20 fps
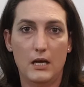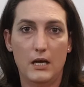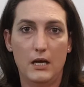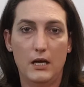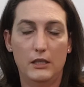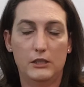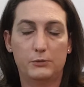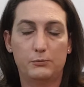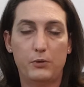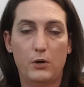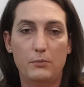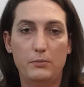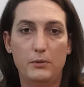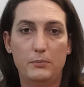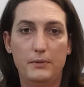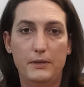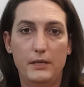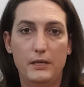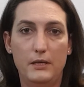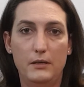It's
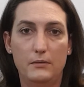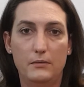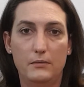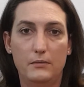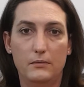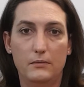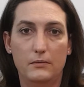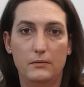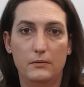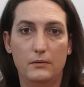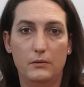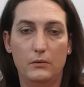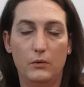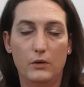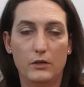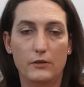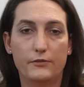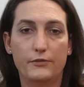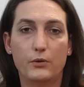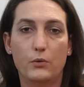probably
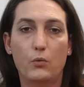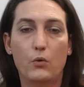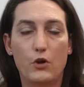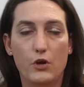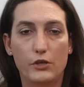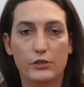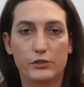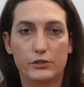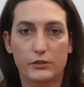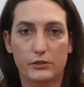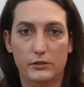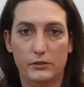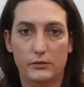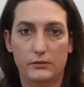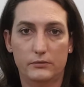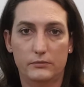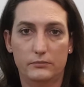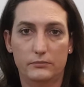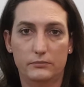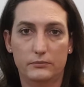one of the worst
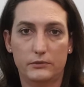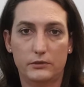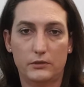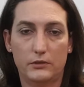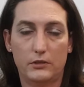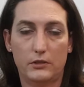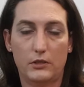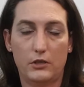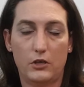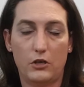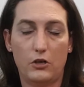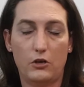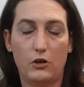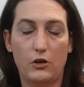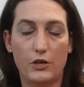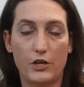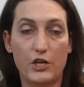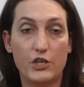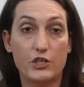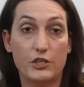
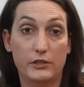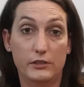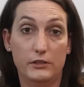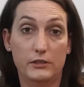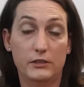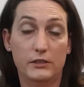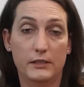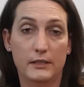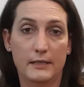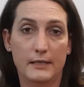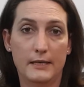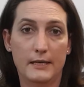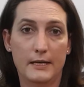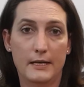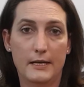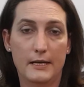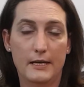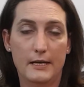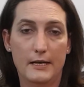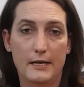conditions.
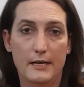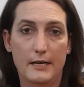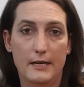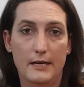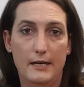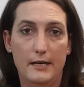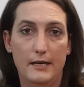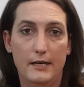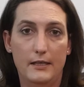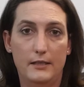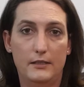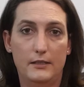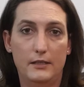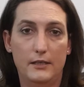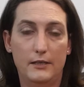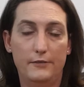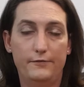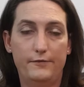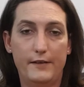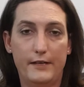It
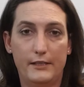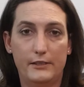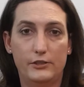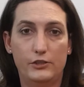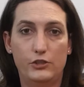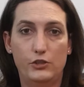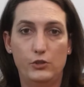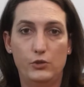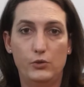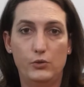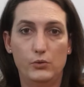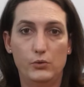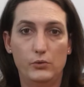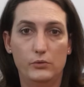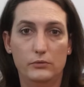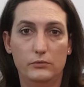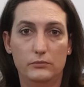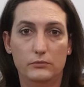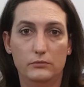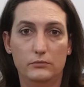affects
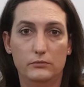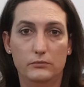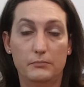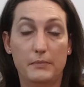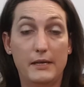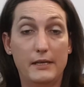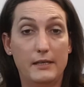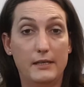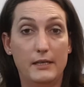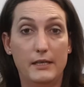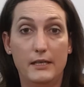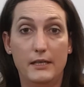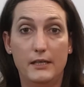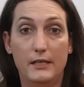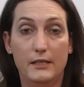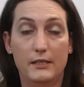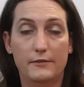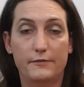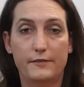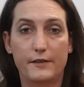you mentally,
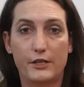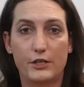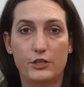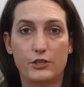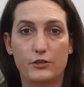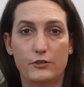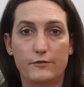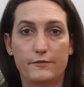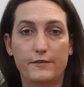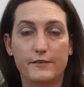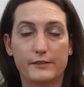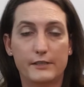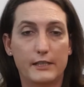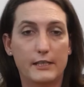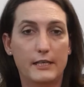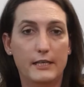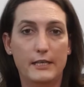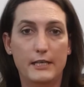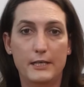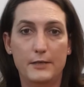it affects you
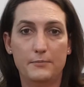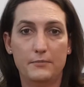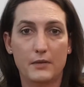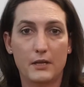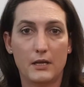physically.